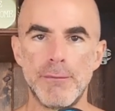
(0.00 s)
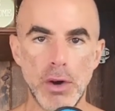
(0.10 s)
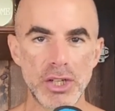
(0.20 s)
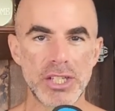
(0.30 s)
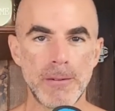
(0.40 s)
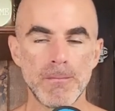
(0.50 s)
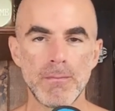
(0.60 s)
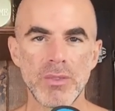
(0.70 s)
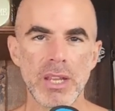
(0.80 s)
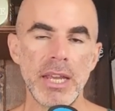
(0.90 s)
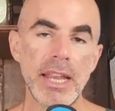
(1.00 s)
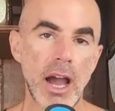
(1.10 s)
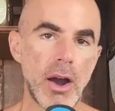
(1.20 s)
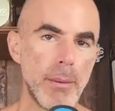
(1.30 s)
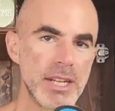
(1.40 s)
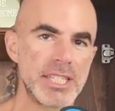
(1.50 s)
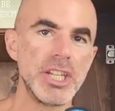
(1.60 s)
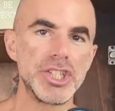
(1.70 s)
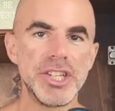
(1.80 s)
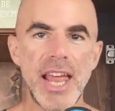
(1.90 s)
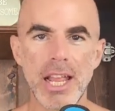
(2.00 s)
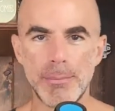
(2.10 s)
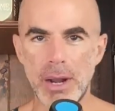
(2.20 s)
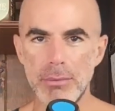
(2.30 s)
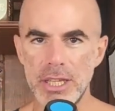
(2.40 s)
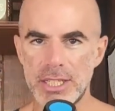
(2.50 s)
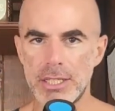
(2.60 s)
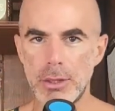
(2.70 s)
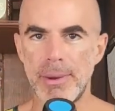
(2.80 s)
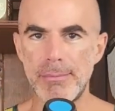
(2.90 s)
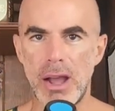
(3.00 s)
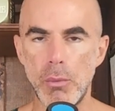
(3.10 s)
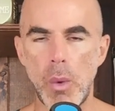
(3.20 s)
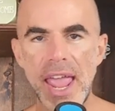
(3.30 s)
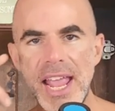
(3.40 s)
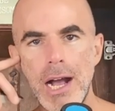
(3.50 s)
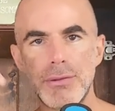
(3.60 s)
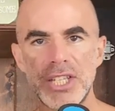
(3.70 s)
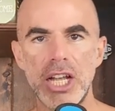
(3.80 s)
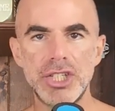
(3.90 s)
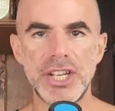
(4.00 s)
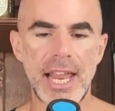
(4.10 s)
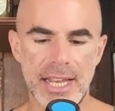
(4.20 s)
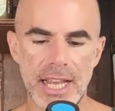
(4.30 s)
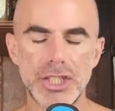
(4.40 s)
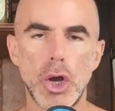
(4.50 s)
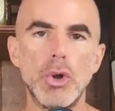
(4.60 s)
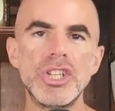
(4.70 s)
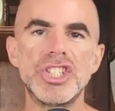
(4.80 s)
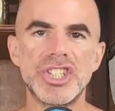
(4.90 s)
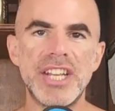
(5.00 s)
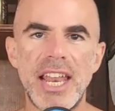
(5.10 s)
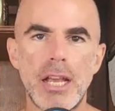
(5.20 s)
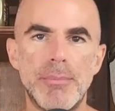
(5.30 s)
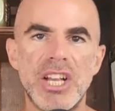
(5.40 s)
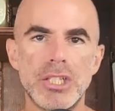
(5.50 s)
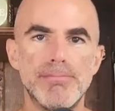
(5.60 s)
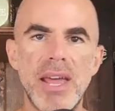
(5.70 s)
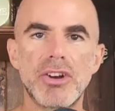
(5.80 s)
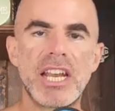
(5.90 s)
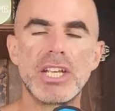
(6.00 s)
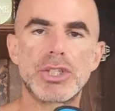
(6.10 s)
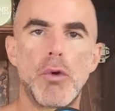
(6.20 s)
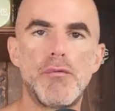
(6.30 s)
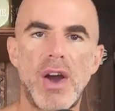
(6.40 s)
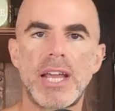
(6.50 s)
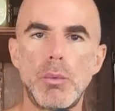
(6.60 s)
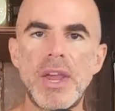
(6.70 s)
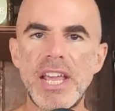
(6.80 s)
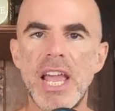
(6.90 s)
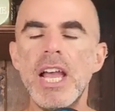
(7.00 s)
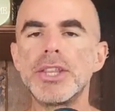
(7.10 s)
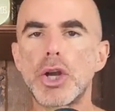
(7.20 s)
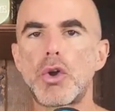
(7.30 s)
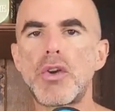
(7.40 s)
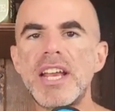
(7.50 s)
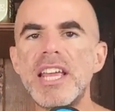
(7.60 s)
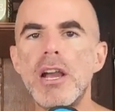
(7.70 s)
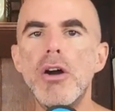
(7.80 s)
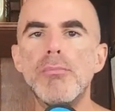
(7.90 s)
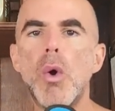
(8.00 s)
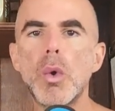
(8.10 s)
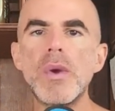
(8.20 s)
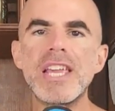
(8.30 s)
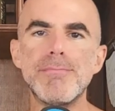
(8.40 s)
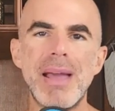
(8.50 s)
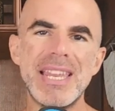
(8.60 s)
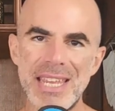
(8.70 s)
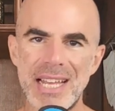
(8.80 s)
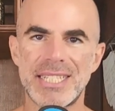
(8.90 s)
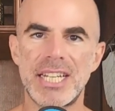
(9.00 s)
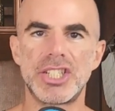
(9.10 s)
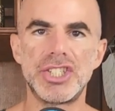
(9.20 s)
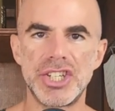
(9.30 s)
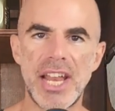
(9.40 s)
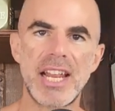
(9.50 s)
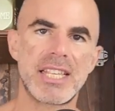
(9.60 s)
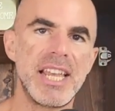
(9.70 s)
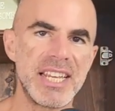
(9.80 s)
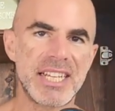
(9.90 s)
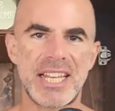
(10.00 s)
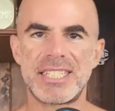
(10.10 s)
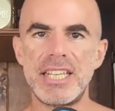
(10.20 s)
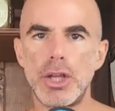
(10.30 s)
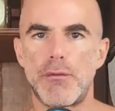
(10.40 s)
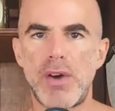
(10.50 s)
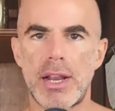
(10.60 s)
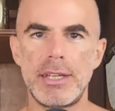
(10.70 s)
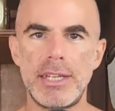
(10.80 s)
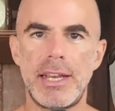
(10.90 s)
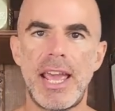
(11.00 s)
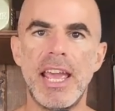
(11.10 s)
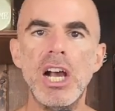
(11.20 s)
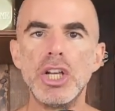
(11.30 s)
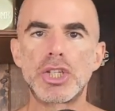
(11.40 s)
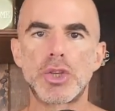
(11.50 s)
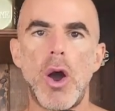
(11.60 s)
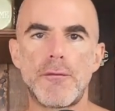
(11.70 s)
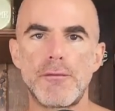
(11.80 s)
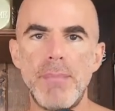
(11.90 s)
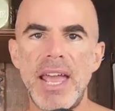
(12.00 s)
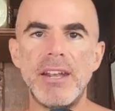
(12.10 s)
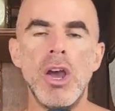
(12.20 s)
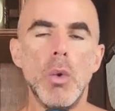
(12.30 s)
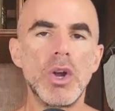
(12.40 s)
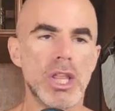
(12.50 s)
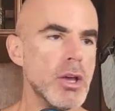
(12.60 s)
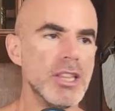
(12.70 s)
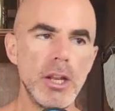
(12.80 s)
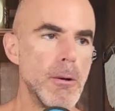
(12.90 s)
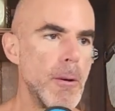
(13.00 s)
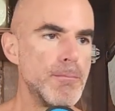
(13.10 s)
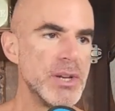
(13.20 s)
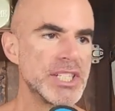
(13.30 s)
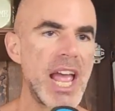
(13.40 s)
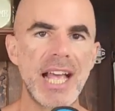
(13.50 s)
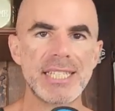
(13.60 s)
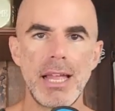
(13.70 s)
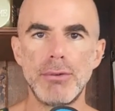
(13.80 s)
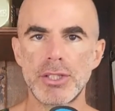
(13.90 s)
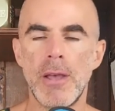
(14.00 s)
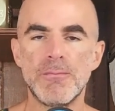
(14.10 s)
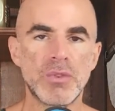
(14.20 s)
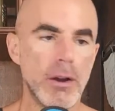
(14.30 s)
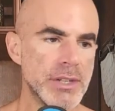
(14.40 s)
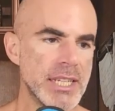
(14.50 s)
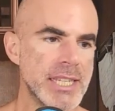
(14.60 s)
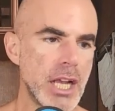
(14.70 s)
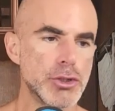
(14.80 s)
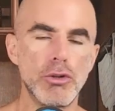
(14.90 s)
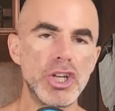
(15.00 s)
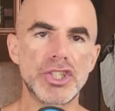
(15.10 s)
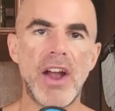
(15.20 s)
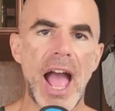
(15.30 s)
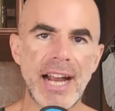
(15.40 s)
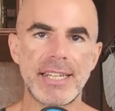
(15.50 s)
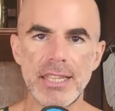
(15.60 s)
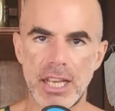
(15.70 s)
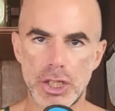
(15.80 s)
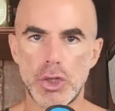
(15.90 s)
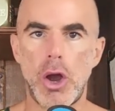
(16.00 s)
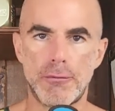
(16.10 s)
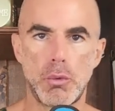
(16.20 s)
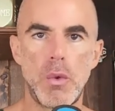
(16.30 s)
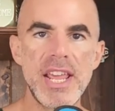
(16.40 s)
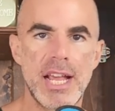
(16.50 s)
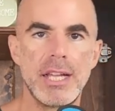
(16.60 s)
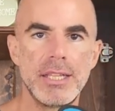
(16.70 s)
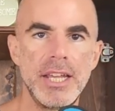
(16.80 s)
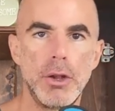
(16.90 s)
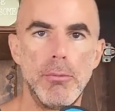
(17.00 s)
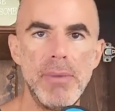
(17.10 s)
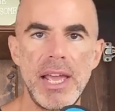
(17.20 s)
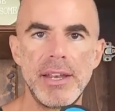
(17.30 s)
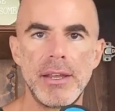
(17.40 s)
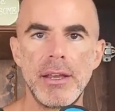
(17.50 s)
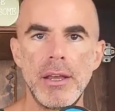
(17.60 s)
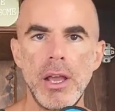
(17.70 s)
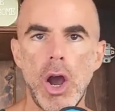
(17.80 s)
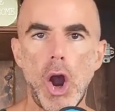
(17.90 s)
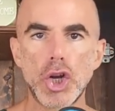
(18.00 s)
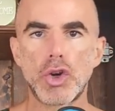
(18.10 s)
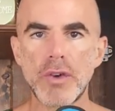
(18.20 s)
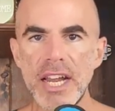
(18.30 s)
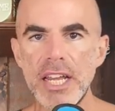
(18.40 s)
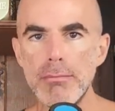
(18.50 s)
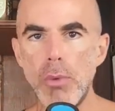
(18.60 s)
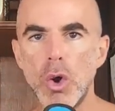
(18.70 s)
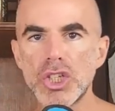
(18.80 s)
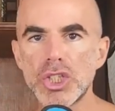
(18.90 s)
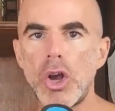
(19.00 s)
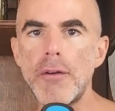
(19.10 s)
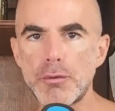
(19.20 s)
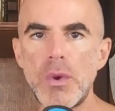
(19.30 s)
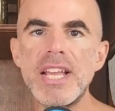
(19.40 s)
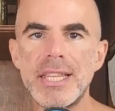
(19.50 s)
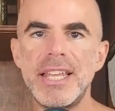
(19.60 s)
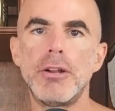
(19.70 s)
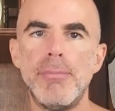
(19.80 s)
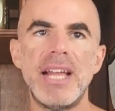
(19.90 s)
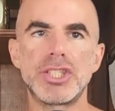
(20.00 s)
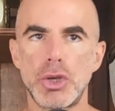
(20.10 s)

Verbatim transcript: First, now I'm going to say genetic, but I'm going to listen to my way of saying genetic. It's only genetic because men are getting so fucking weak. They're creating more weak men. Yes, that's a genetic thing. Yes, that's in their fucking DNA. Soft men with little bitch ass levels of testosterone because they're acting like soft, weak little men are creating more soft, weak little men.